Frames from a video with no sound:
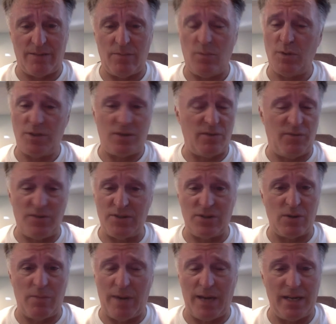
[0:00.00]
which the physical
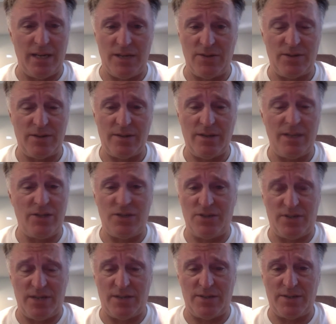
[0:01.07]
body is, it just
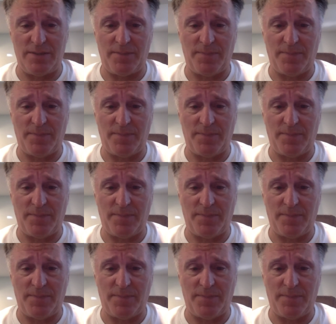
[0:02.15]
is,